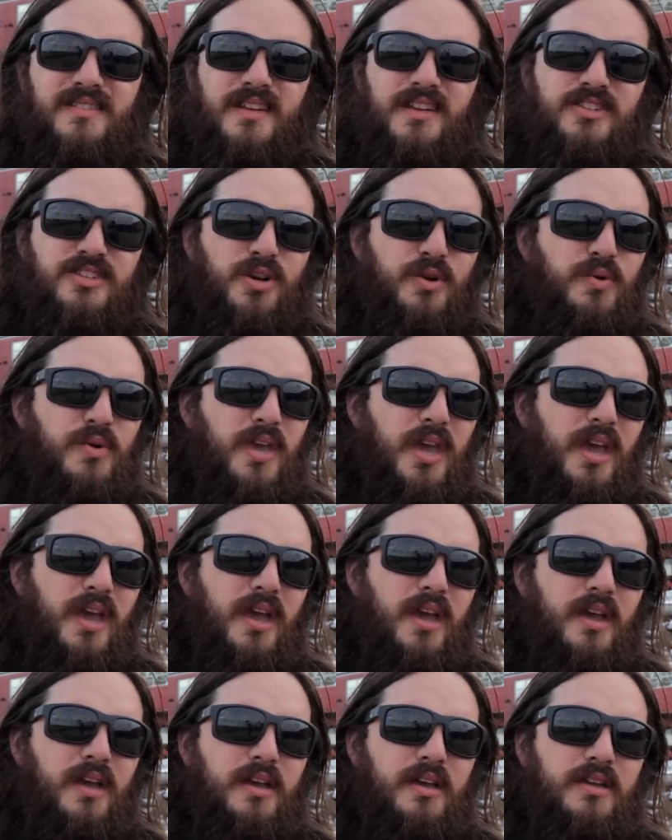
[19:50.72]
It's
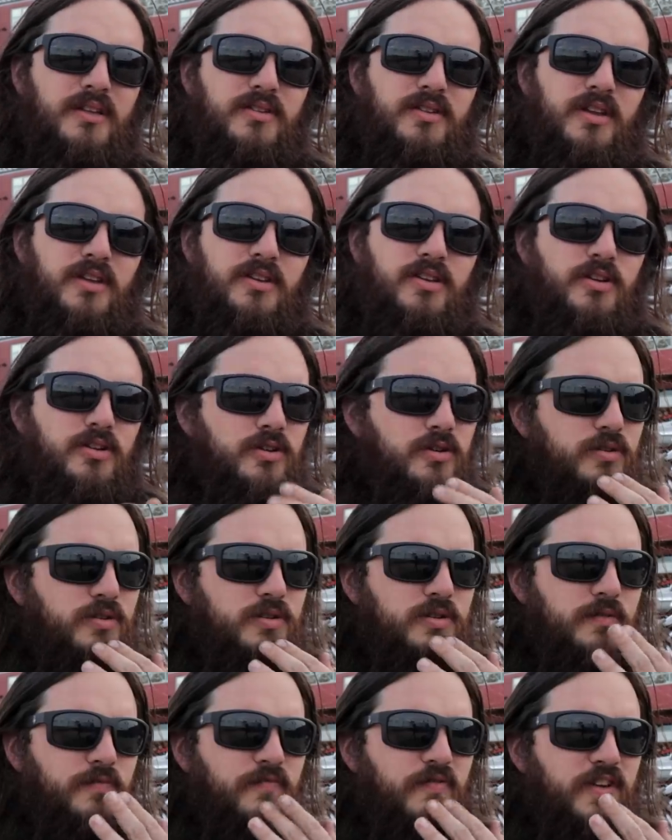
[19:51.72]
okay, it could use
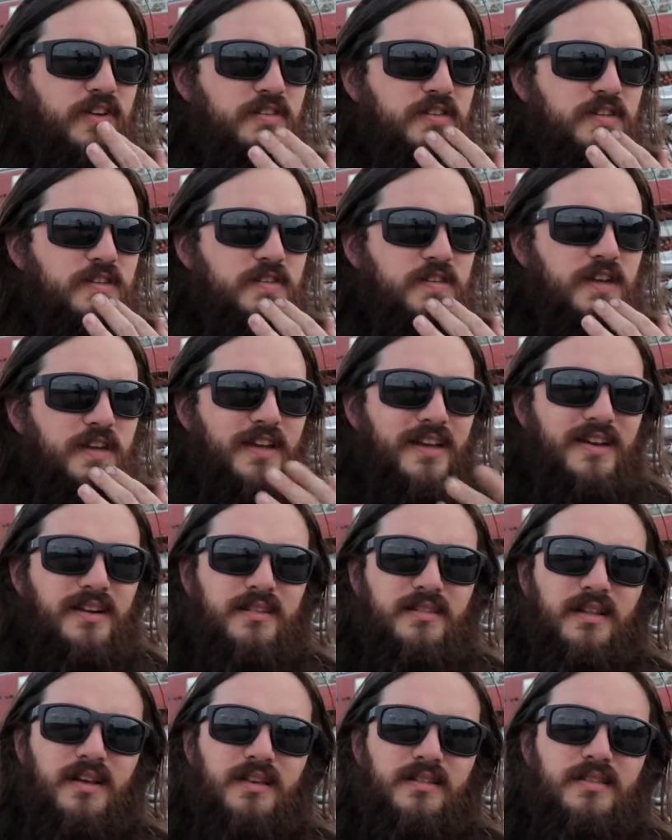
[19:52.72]
some fixes. Like I
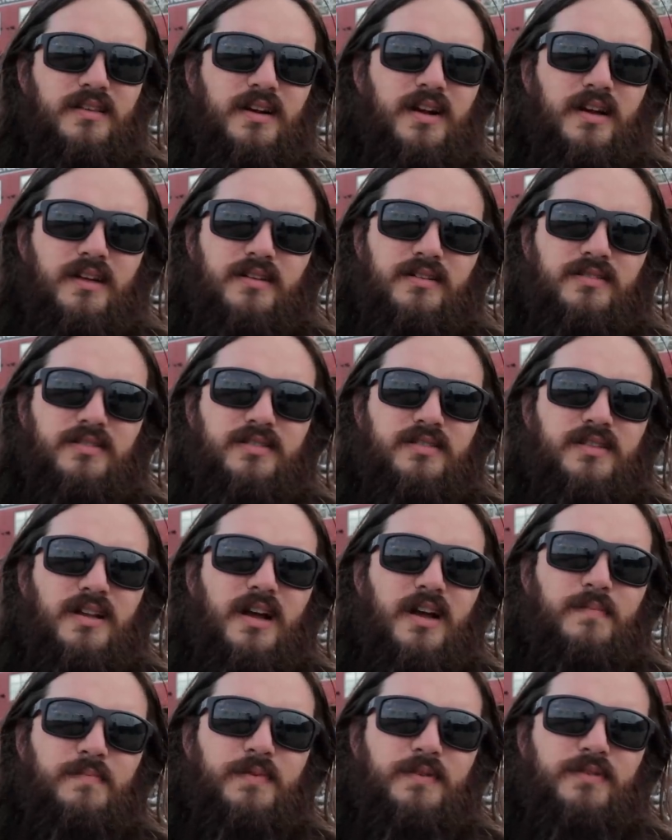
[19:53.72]
didn't like that I had to
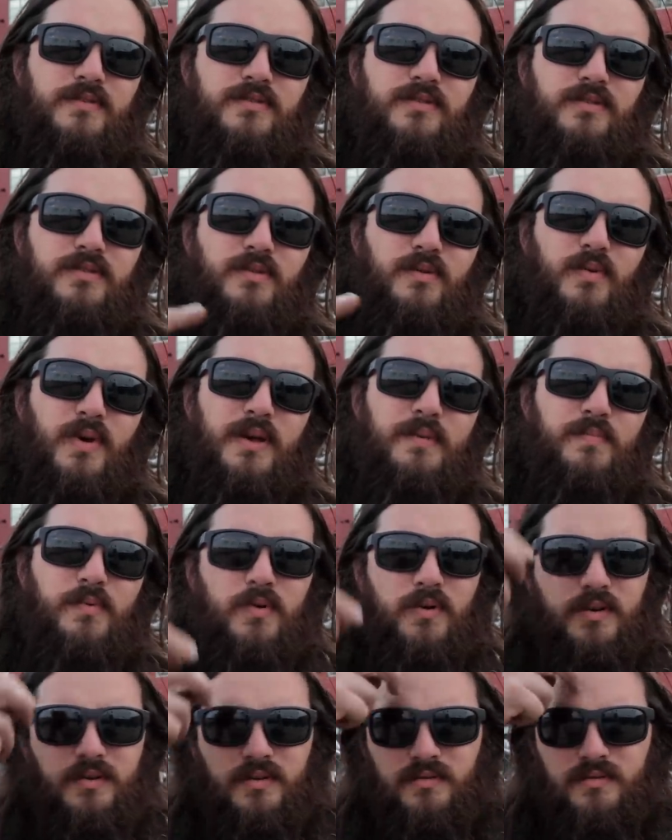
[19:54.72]
stop and do the
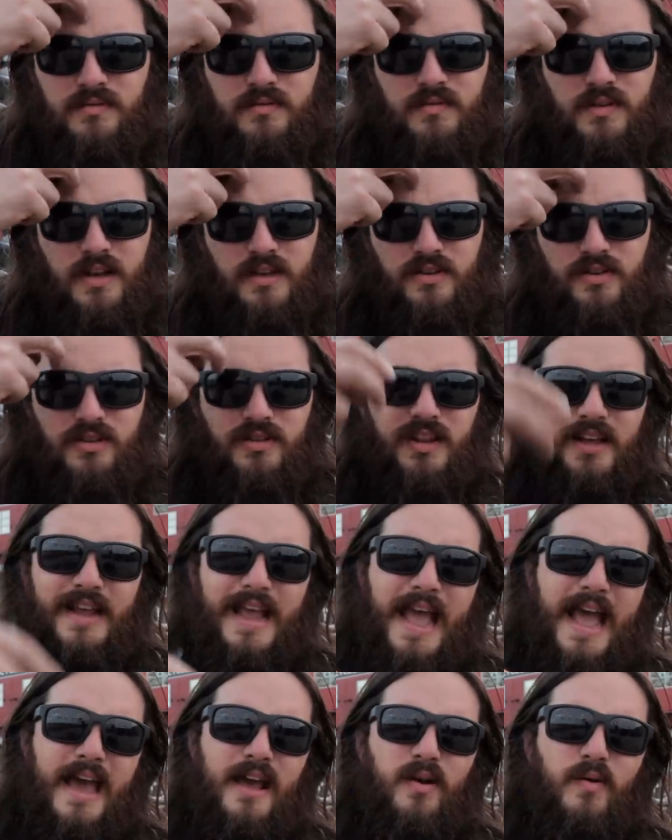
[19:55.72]
waypoint. I couldn't like
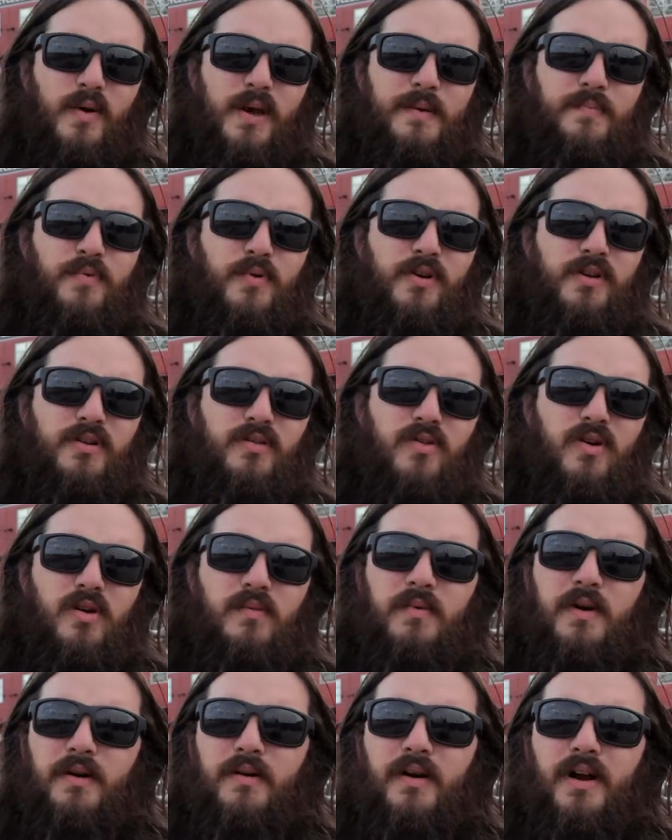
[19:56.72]
add a waypoint
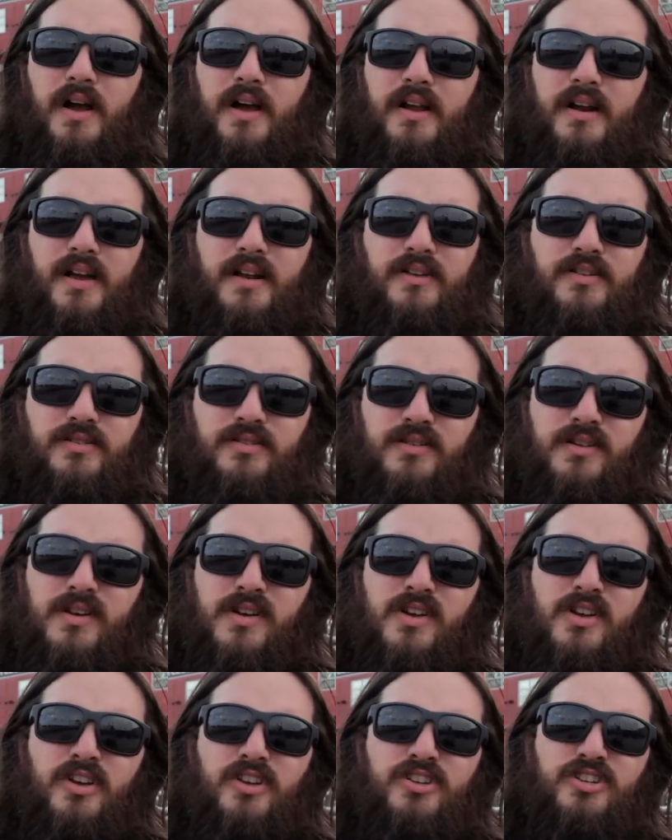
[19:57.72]
along my ride. I
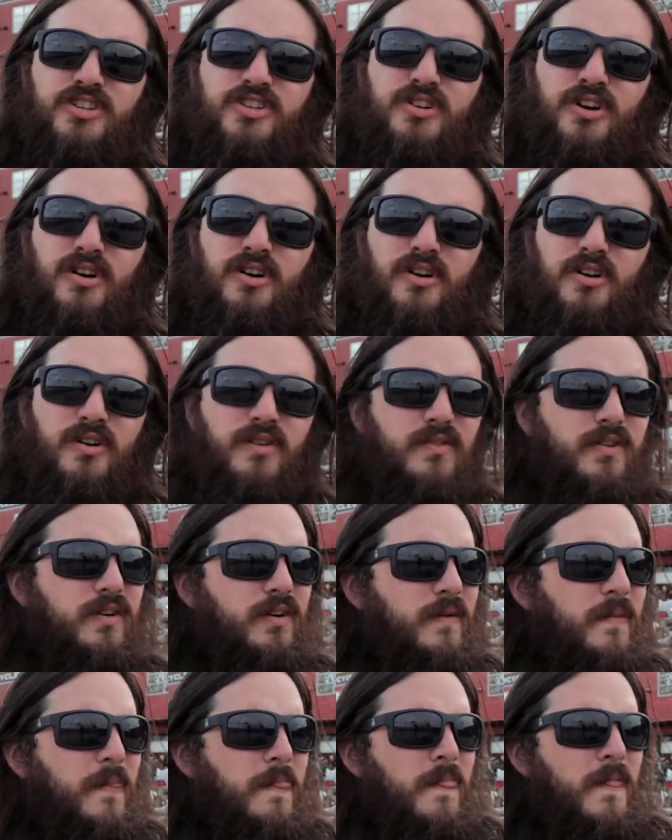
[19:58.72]
had to start over.
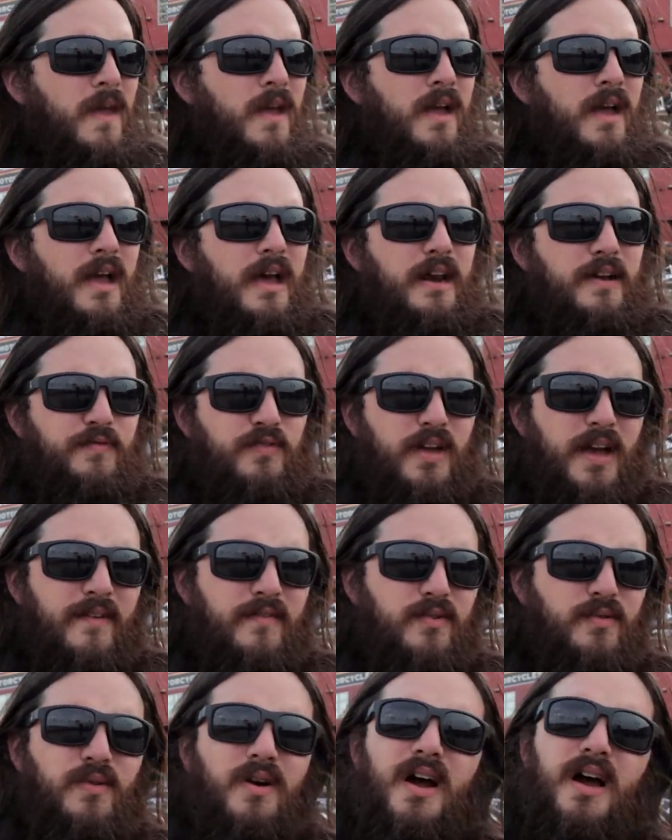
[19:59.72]
And if you have
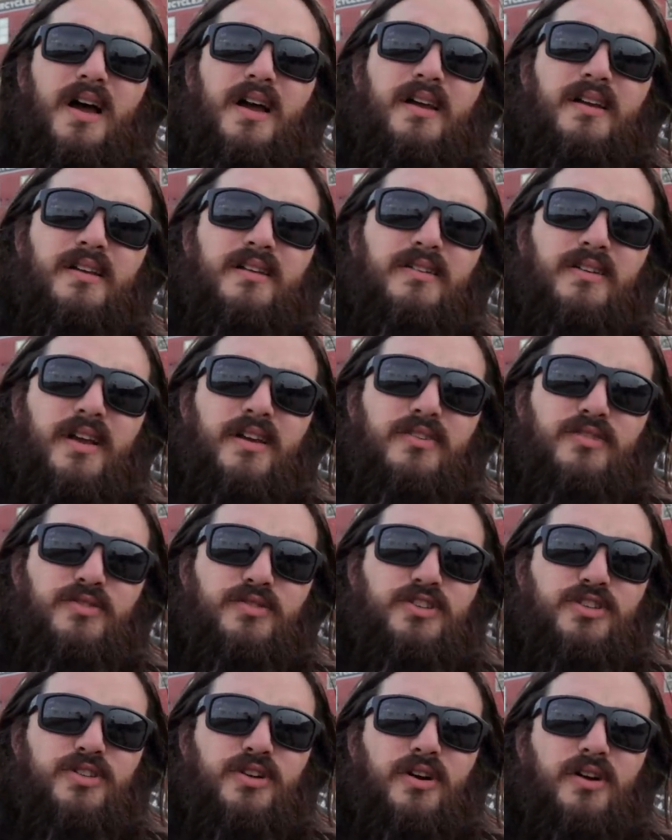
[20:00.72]
a ride and you
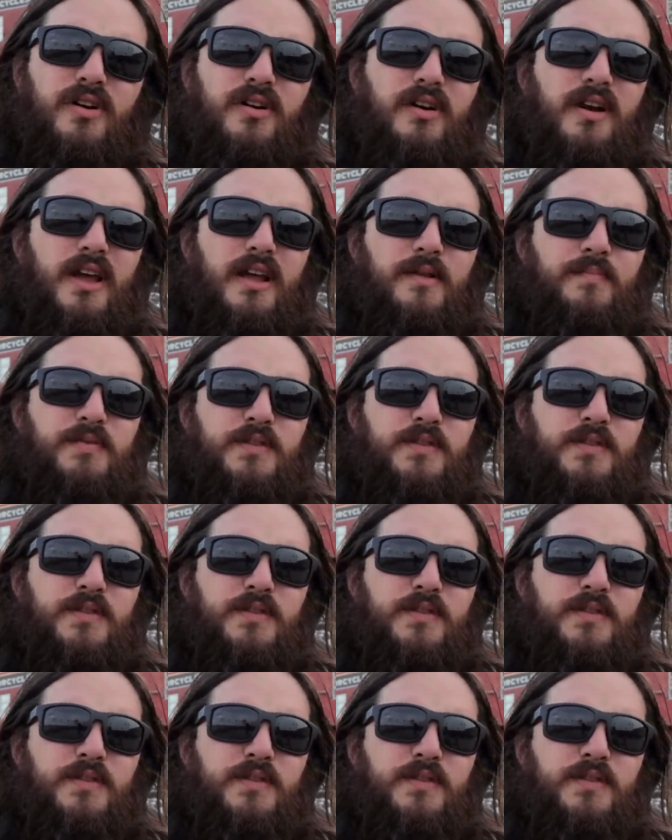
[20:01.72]
start at a